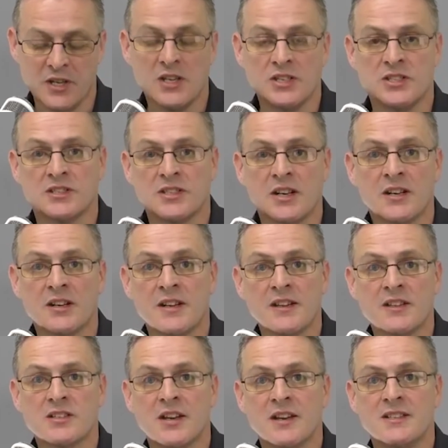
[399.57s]
She's done another
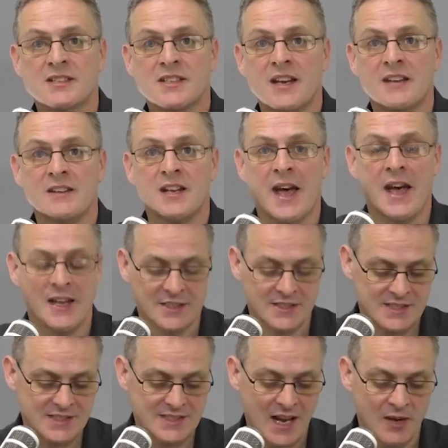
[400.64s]
sign saying
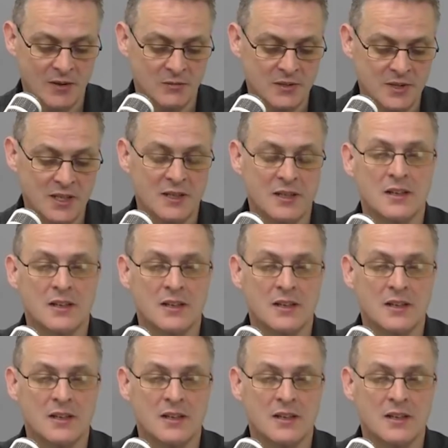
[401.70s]
sound.